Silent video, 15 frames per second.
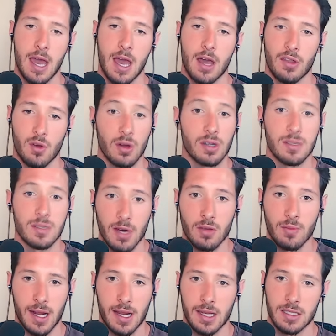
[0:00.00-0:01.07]
There are some
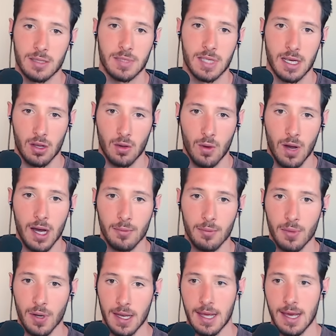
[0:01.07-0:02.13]
other mechanisms that go on,
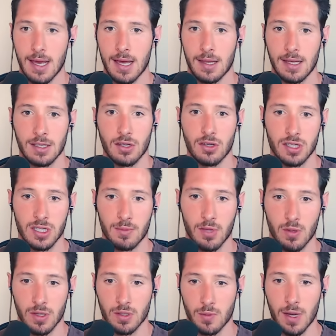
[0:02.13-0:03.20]
but these are just some of
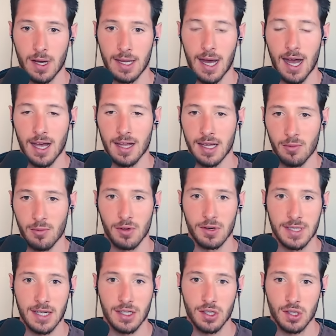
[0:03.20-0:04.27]
the ones we want to highlight, where
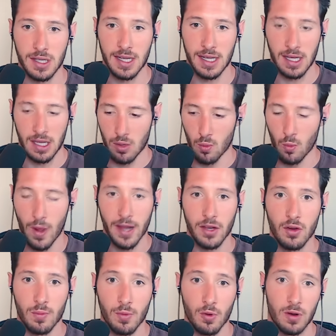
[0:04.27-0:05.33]
essentially when
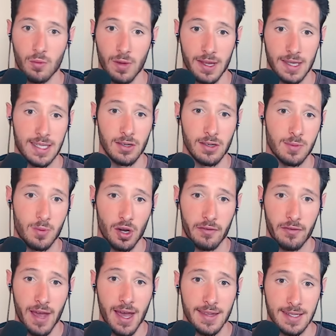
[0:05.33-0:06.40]
the cell is burning
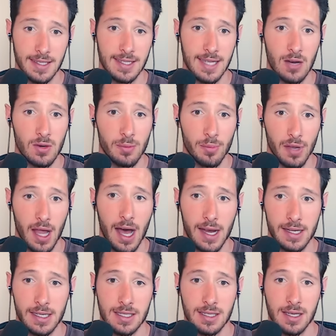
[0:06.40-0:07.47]
fat, this is how it
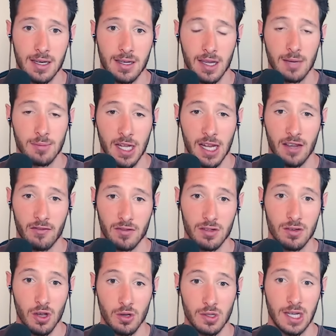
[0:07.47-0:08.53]
blocks the uptake of
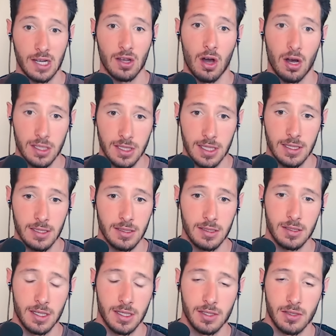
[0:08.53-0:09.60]
glucose and causes
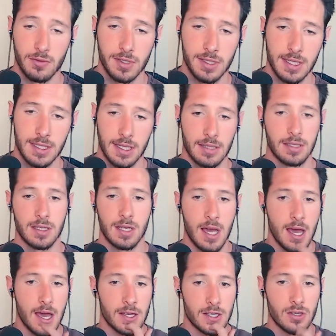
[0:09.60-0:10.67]
insulin resistance.
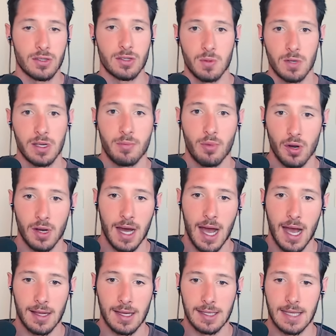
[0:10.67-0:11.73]
So it's really important to
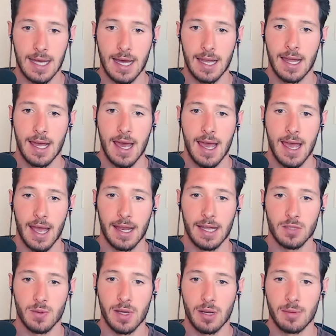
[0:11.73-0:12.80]
highlight that. And
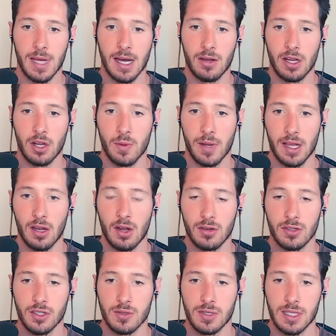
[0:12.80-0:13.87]
as we come down here, we can
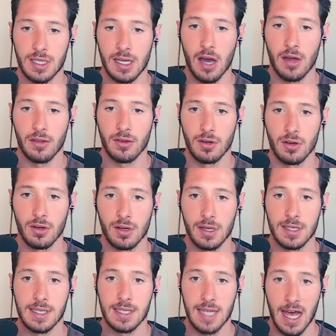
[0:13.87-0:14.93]
also see other
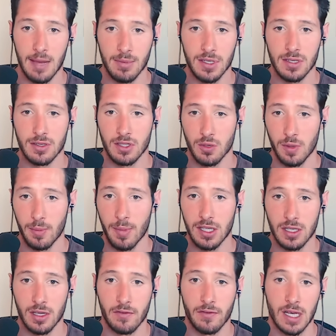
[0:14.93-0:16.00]
steps. So we
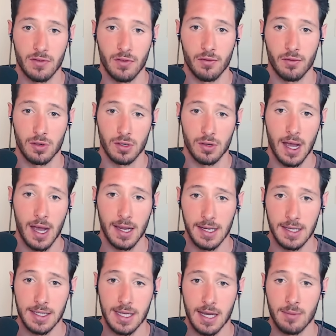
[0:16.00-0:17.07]
mentioned the
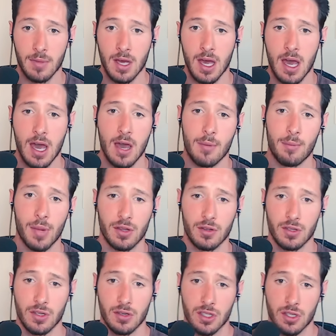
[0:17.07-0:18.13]
phosphofructokinase step, but
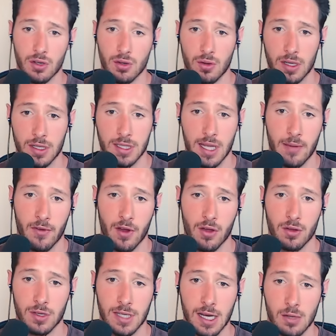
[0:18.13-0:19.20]
there's also a step
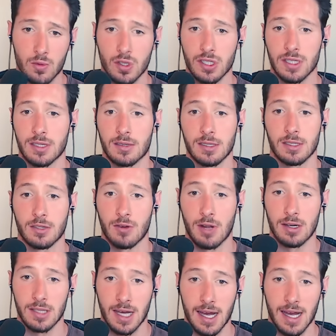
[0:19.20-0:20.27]
farther down, which is
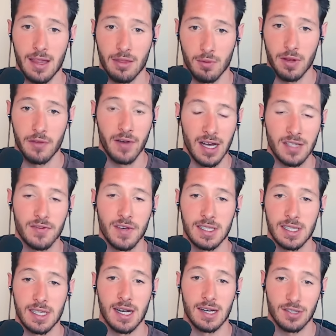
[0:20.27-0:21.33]
glyceraldehyde-3-phosphate
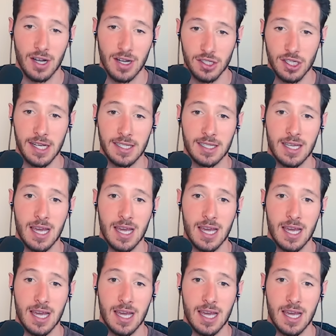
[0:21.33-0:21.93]
dehydrogenase,